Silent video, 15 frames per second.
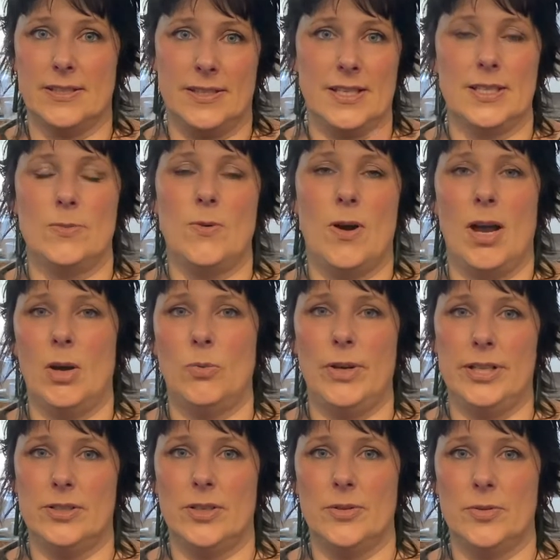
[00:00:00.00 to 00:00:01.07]
that's why I
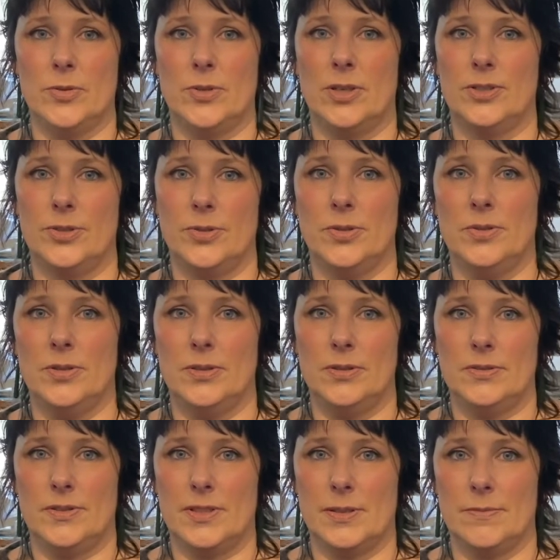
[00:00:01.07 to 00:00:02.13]
went. I thought I'd do
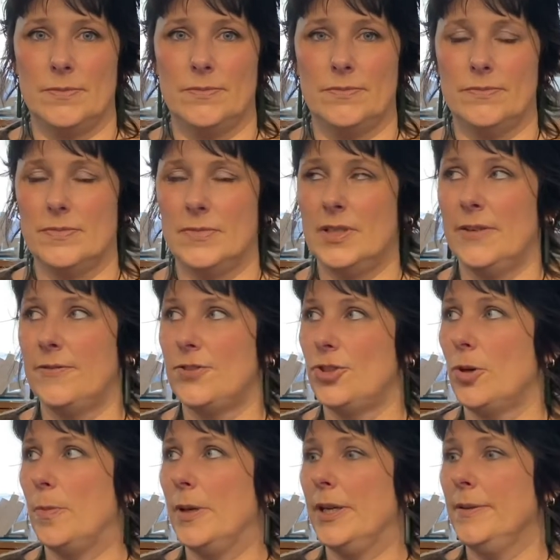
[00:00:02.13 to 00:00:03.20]
some gift
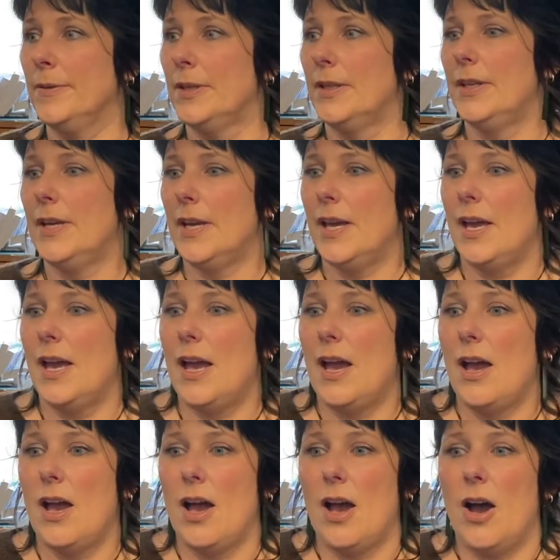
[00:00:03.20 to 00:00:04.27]
shopping.
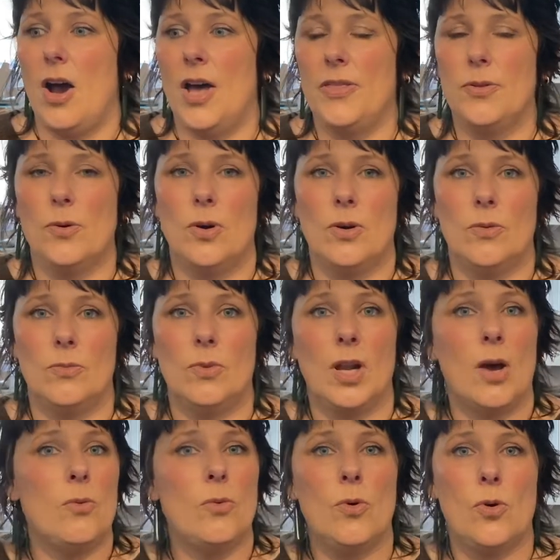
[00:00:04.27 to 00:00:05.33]
I thought, well,
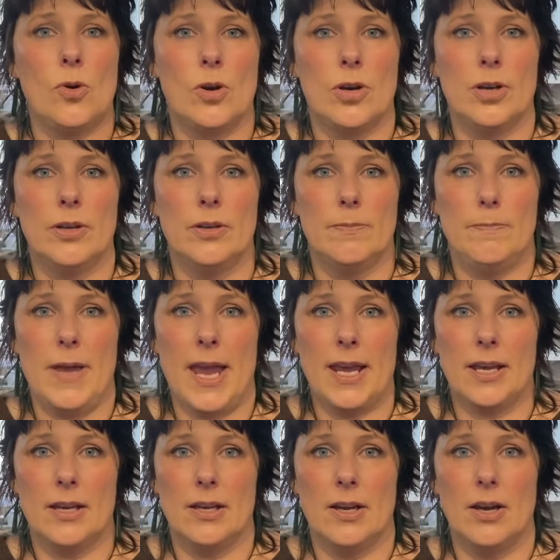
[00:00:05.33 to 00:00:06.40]
I'll walk back
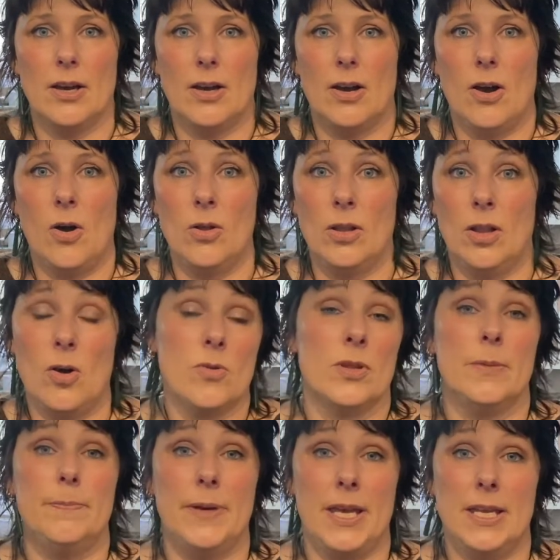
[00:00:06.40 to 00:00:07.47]
along
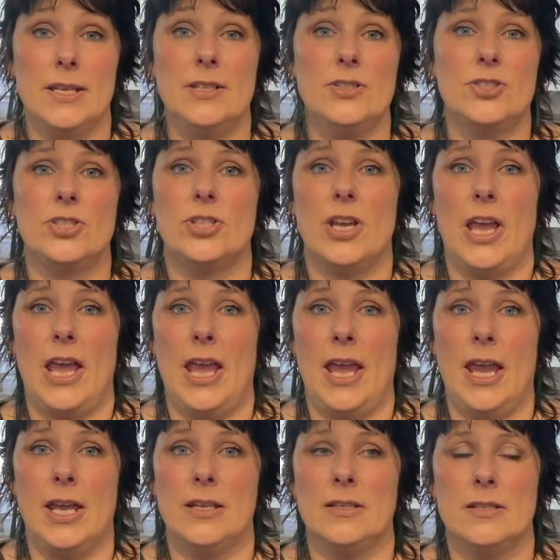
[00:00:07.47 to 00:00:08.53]
the beach,
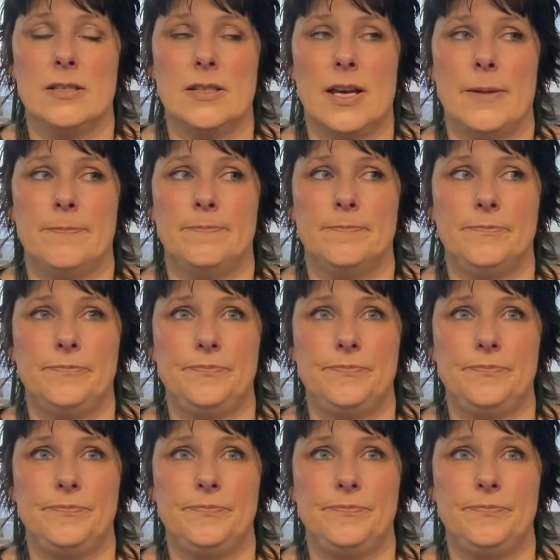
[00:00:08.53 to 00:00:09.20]
and then